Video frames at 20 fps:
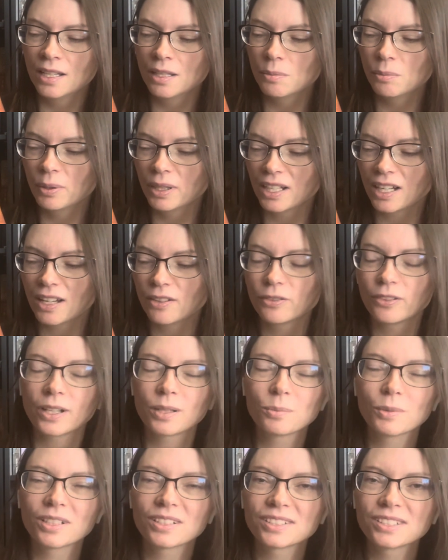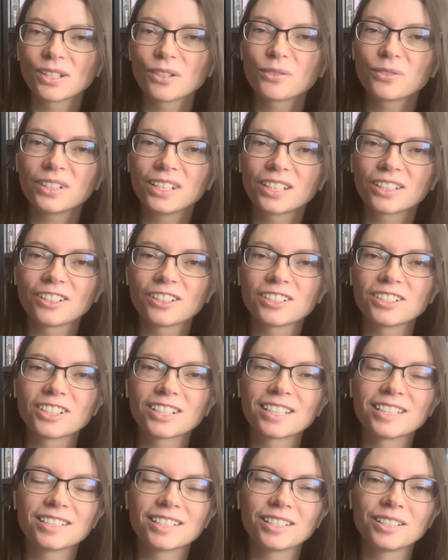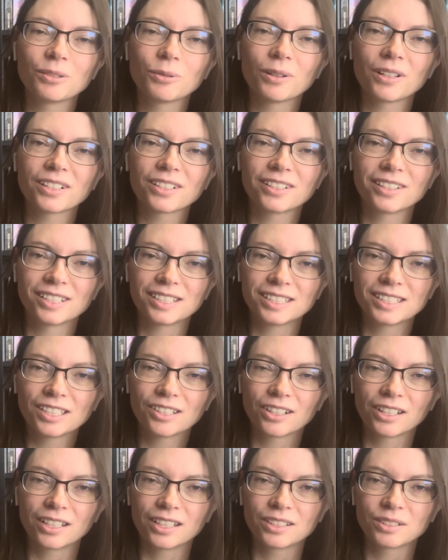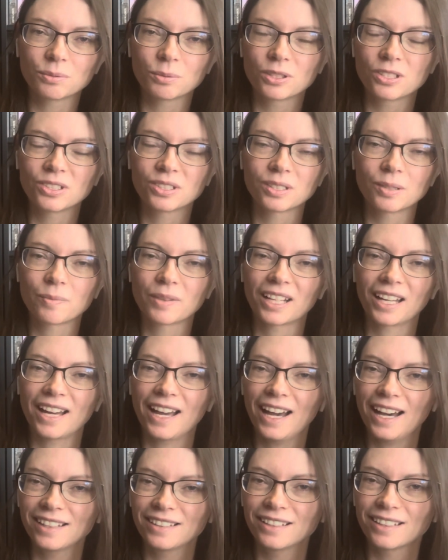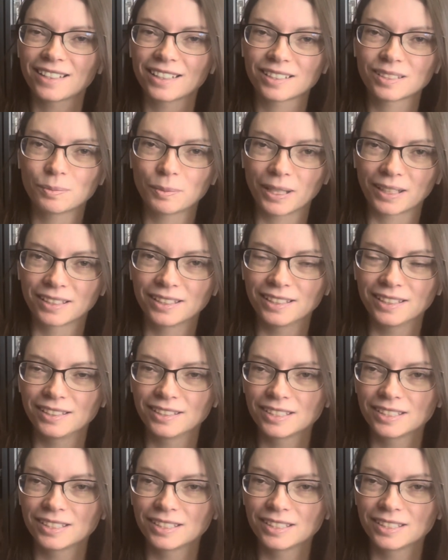but I find myself eager to continue on in the series, which is something I had not expected.